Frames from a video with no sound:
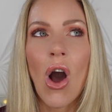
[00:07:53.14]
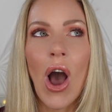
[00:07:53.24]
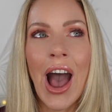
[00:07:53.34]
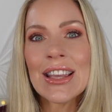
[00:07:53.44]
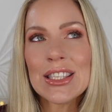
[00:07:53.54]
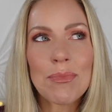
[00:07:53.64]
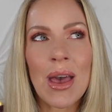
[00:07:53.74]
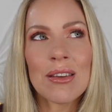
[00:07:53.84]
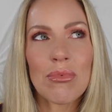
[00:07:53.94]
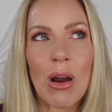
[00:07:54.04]
I
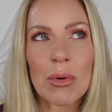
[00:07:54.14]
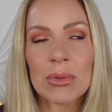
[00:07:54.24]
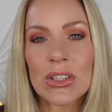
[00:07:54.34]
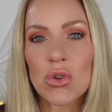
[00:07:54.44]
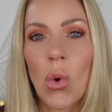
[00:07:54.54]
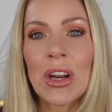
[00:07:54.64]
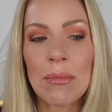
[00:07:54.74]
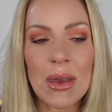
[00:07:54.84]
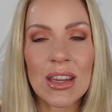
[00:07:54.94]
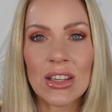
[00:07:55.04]
spent probably 20
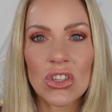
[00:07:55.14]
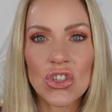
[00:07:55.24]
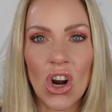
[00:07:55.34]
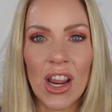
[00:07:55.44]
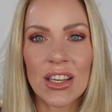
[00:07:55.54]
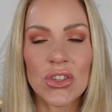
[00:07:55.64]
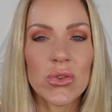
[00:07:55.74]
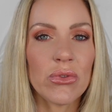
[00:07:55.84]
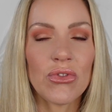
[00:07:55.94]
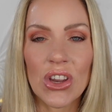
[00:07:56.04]
minutes trying
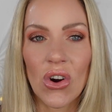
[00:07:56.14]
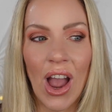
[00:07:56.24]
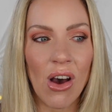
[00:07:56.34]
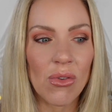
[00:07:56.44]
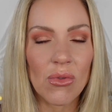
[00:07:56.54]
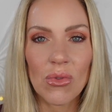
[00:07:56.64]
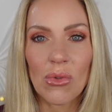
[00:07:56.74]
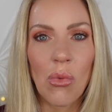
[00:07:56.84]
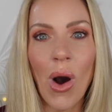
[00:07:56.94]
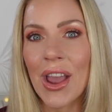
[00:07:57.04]
to figure out
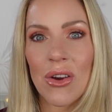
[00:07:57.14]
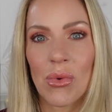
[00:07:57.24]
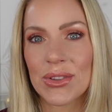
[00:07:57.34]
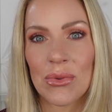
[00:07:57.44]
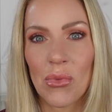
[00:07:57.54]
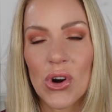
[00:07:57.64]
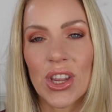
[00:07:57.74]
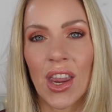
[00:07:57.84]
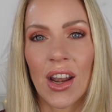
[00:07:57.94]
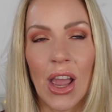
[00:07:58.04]
why it wasn't
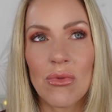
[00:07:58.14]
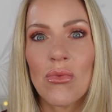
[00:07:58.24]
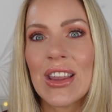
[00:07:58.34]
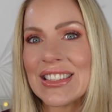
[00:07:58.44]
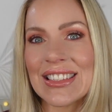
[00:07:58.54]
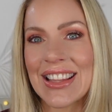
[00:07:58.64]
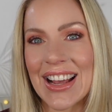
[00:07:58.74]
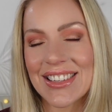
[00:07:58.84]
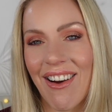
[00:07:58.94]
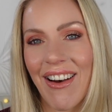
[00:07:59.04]
working. I wasted
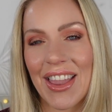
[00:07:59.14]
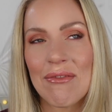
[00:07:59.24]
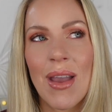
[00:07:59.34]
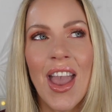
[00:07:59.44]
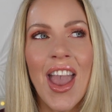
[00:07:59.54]
that time.